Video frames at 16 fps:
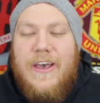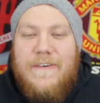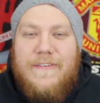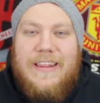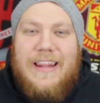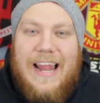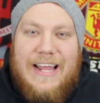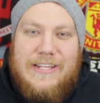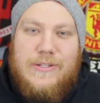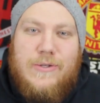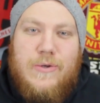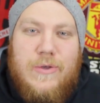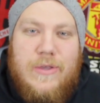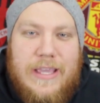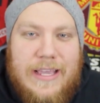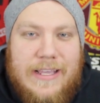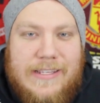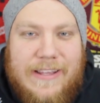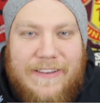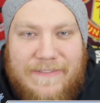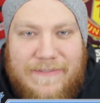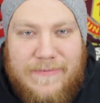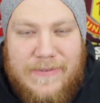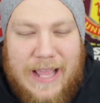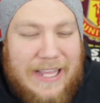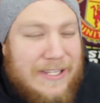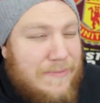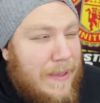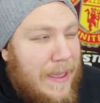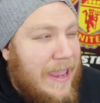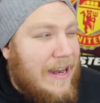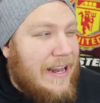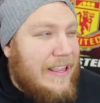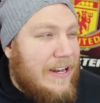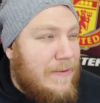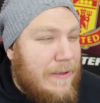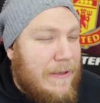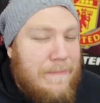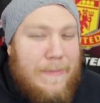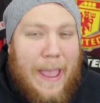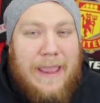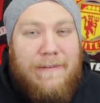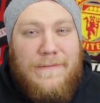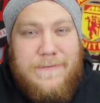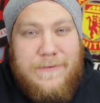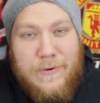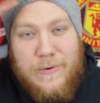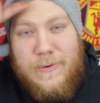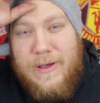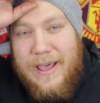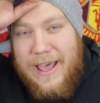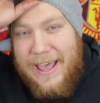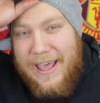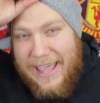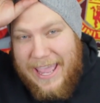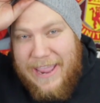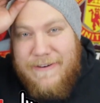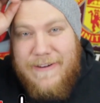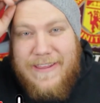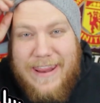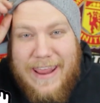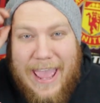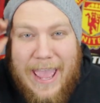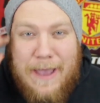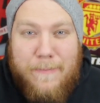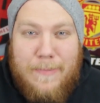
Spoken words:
for the last 2 years has been a little bit painful here and there.